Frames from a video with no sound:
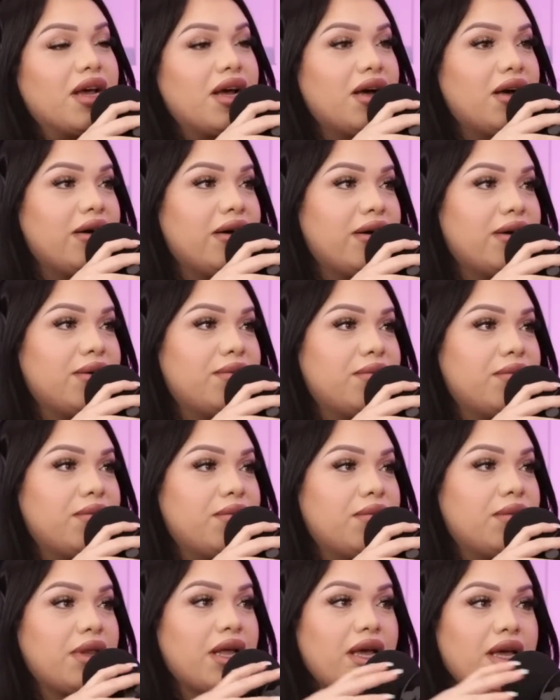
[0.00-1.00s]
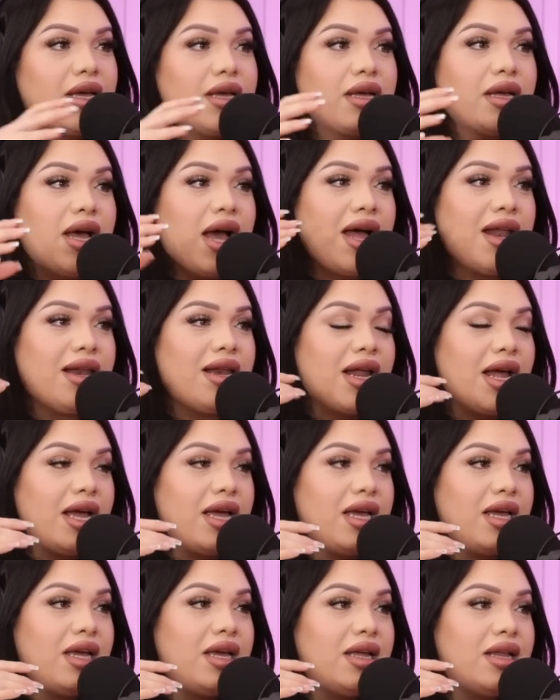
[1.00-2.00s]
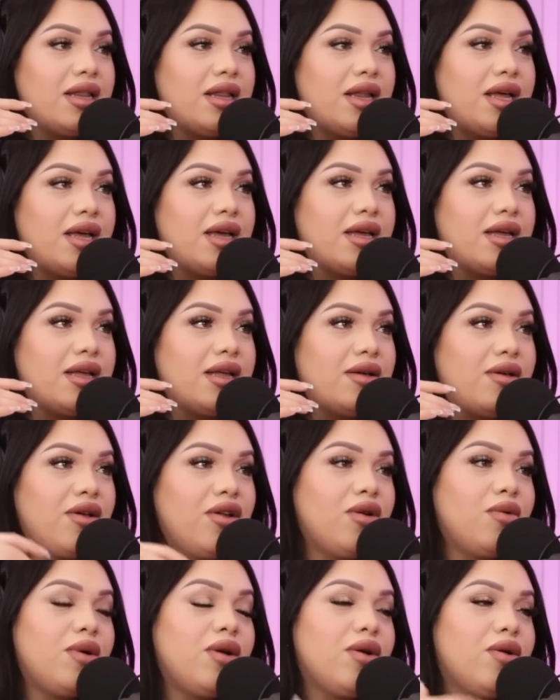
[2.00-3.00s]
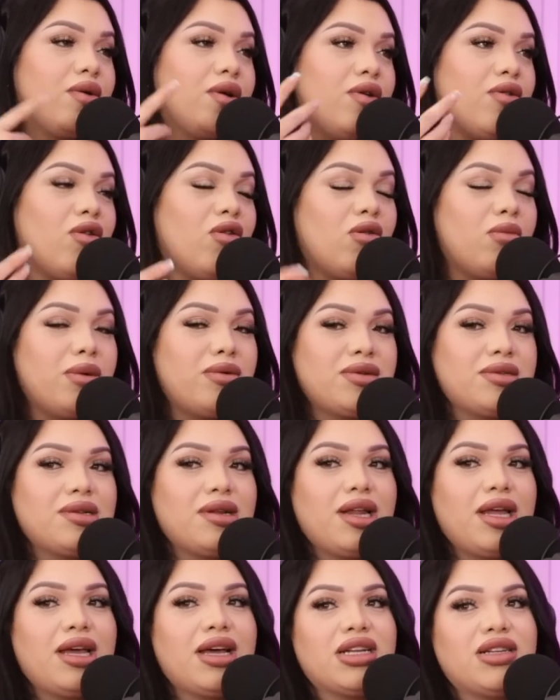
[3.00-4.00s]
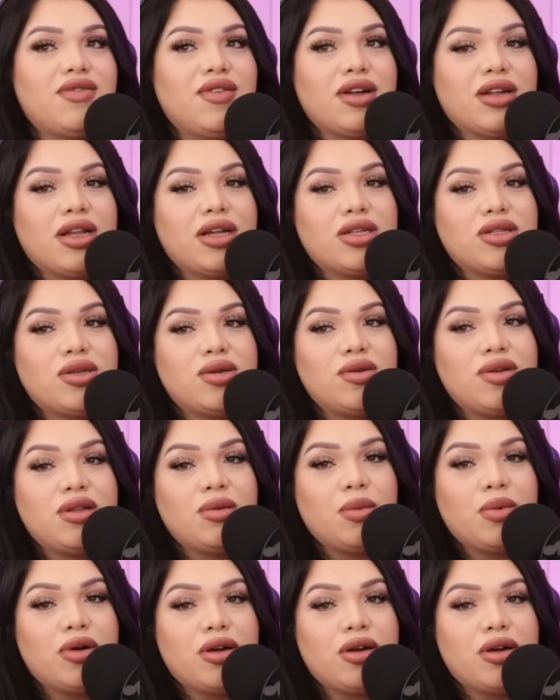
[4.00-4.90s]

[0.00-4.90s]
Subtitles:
Like at night, like, you know, when you're going home, it was late as fuck, like 2 a.m.